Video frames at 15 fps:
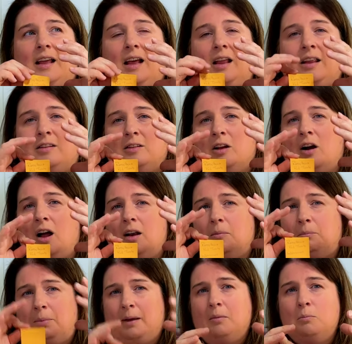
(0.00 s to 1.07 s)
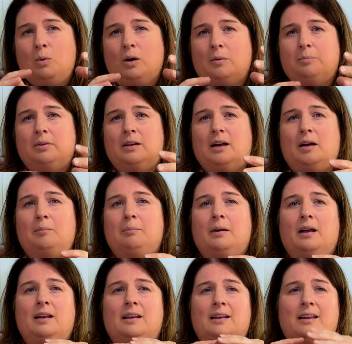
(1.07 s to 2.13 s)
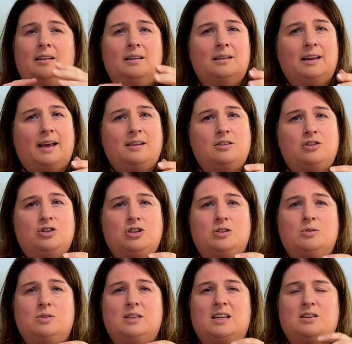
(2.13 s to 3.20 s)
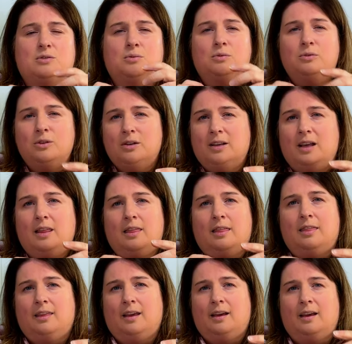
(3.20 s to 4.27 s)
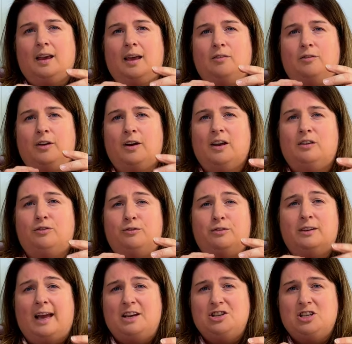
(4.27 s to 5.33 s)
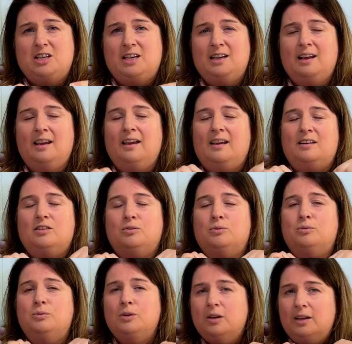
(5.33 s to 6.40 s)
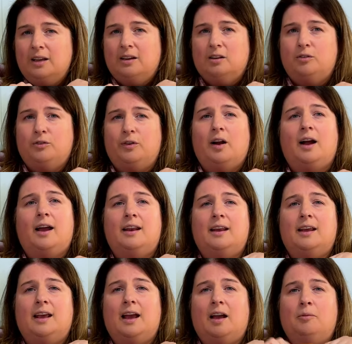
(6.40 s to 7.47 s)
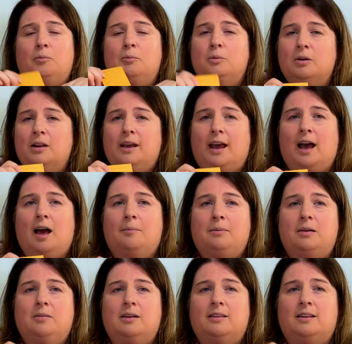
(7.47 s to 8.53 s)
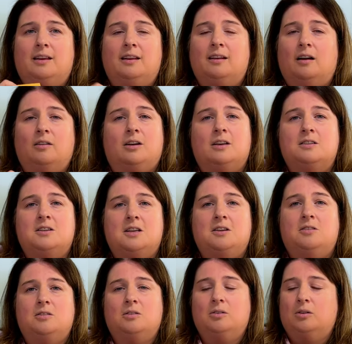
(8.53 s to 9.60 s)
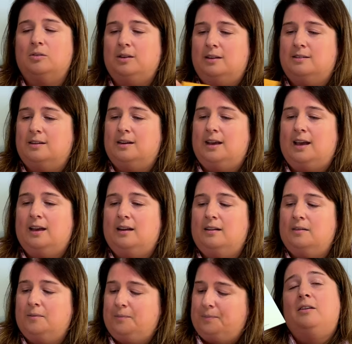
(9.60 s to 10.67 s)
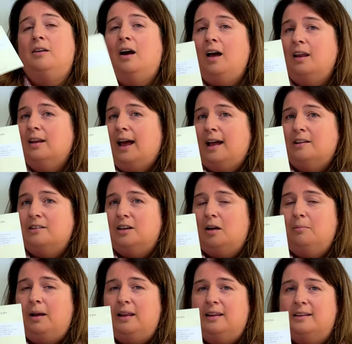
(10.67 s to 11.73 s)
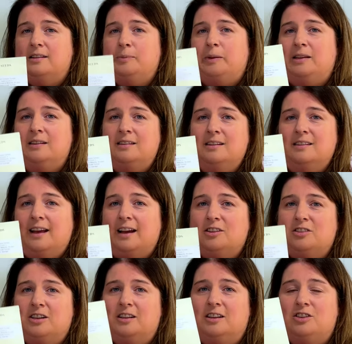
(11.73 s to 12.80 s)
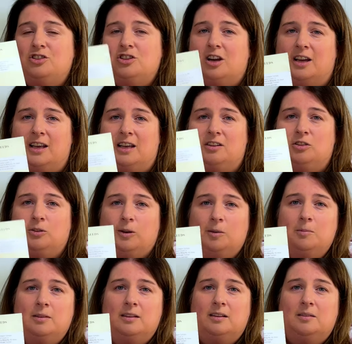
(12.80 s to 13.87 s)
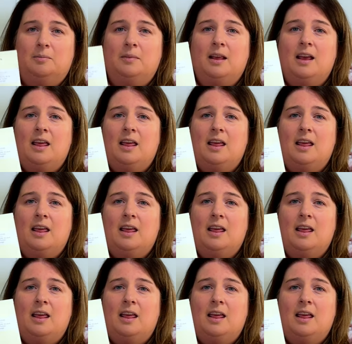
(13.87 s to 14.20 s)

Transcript: it's got a bit more plump, a little less juice. It's really thick and very fleshy. It's a really good variety. I'm really happy with it and I'll continue to grow these again. Not last on my list, but this is actually the giant crimson